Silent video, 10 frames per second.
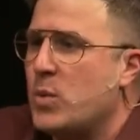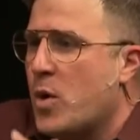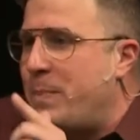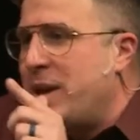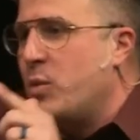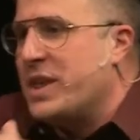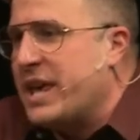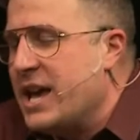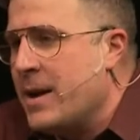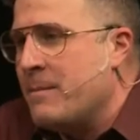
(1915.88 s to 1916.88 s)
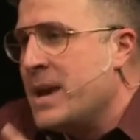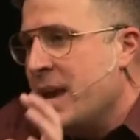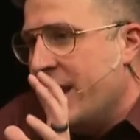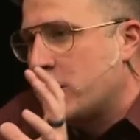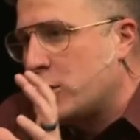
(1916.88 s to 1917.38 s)
will be with him
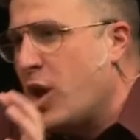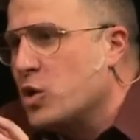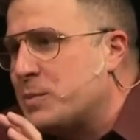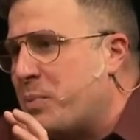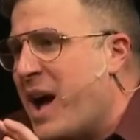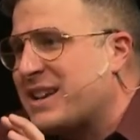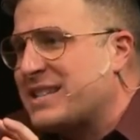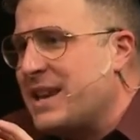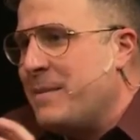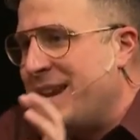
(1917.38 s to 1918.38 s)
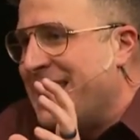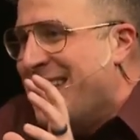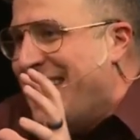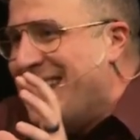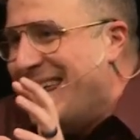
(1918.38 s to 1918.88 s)
in close proximity,
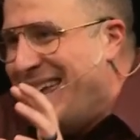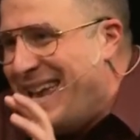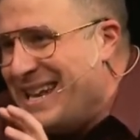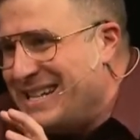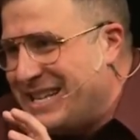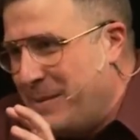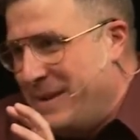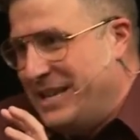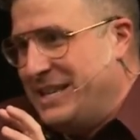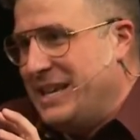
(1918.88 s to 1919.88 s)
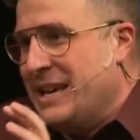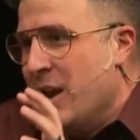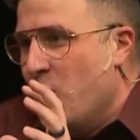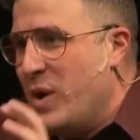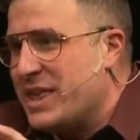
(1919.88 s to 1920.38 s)
in intimacy
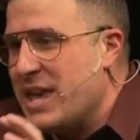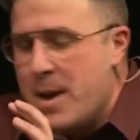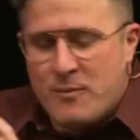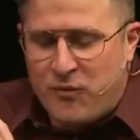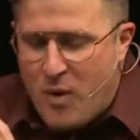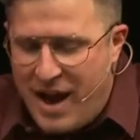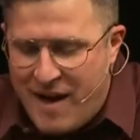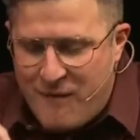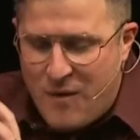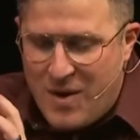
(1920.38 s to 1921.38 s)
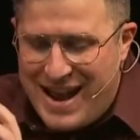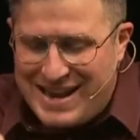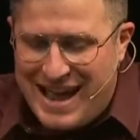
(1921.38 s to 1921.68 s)
with Him forever and